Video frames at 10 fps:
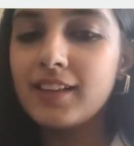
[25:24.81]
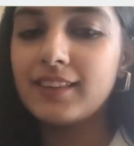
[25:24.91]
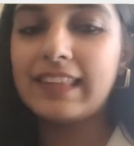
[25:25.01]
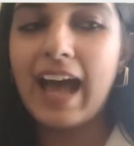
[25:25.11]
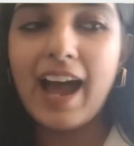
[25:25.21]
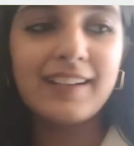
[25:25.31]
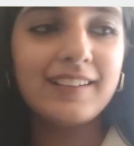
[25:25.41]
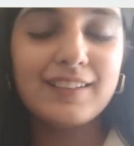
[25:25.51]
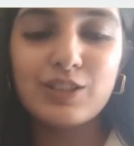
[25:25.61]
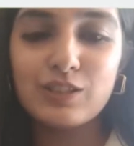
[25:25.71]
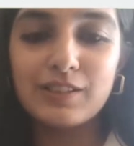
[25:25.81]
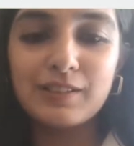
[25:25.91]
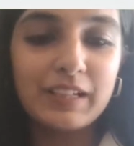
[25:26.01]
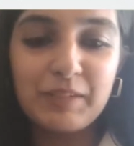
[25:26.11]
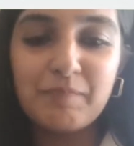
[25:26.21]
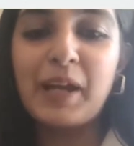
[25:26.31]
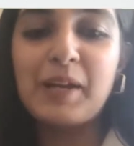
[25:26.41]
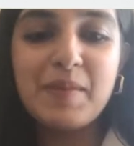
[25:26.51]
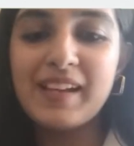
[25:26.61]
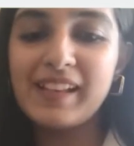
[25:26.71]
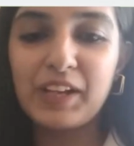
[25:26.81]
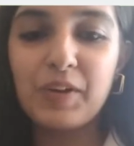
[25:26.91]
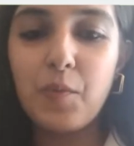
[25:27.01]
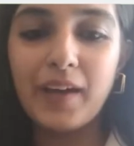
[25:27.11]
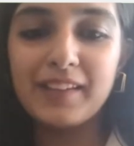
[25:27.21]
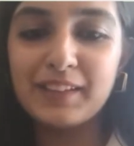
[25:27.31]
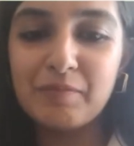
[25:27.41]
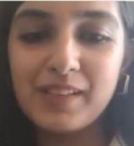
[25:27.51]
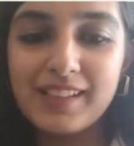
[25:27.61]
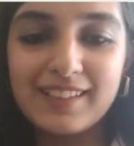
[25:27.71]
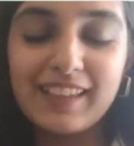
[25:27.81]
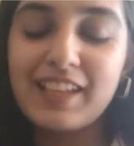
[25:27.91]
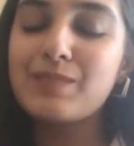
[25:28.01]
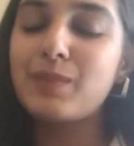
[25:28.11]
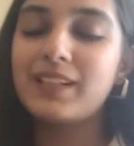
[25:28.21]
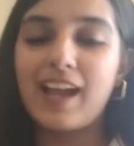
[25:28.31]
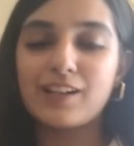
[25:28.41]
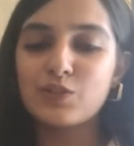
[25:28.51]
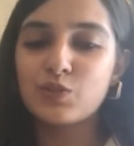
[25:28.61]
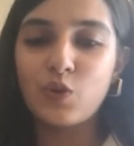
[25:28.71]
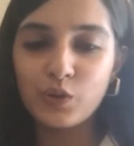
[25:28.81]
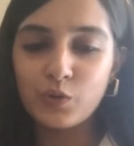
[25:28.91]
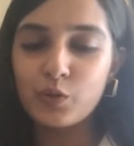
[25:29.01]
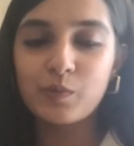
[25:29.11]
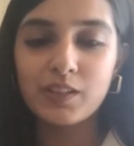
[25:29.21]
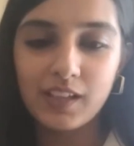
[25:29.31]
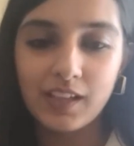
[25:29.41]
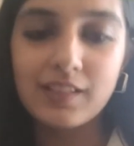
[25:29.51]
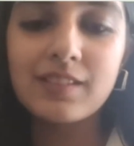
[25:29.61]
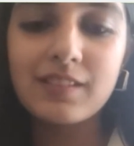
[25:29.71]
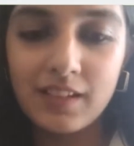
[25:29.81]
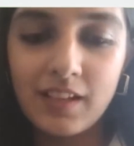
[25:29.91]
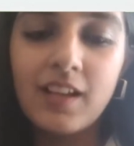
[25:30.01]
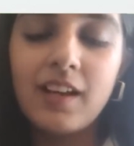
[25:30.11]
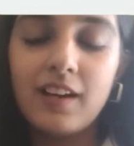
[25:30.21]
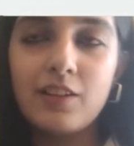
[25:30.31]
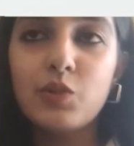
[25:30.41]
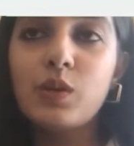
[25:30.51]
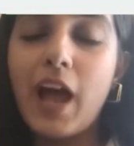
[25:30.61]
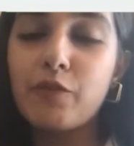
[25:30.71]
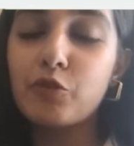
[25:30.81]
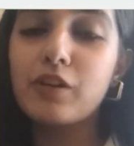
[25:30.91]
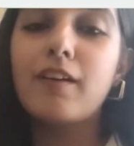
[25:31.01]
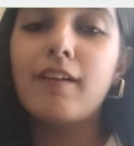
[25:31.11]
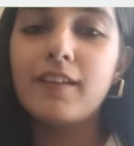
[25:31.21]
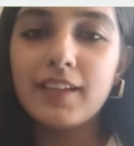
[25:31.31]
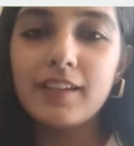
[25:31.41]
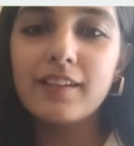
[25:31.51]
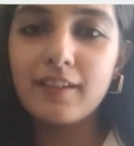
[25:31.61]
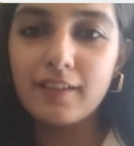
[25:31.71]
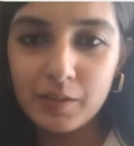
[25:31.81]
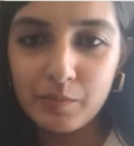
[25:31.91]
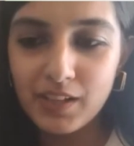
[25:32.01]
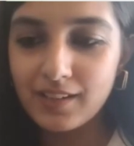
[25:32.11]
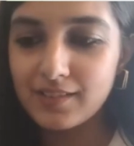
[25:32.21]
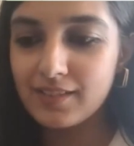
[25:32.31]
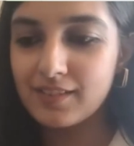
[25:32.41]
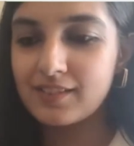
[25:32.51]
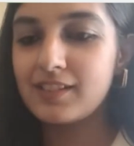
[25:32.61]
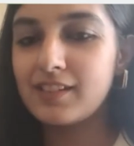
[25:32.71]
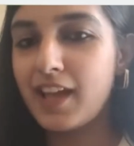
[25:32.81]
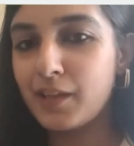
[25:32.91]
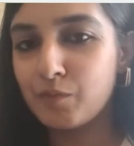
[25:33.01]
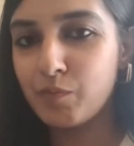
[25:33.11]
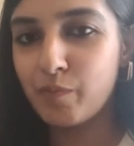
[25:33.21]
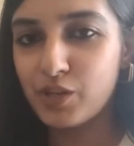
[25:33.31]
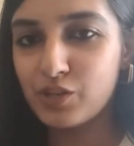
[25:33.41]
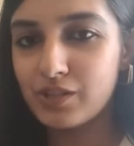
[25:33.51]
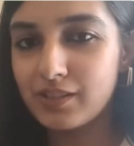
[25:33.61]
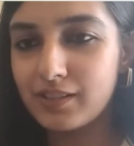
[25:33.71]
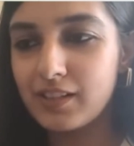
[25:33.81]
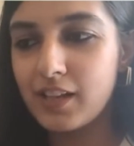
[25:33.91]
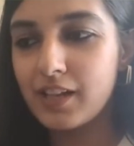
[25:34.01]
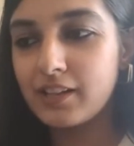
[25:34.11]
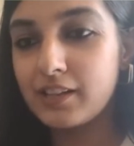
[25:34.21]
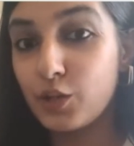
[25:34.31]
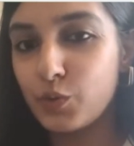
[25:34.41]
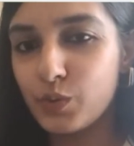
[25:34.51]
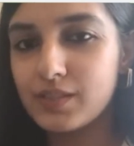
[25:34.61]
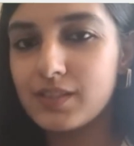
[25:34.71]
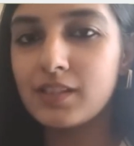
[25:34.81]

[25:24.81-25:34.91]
That is it might be like a one in a million case, but that is not going to be the case. You will have to really be consistent and be patient till you can see the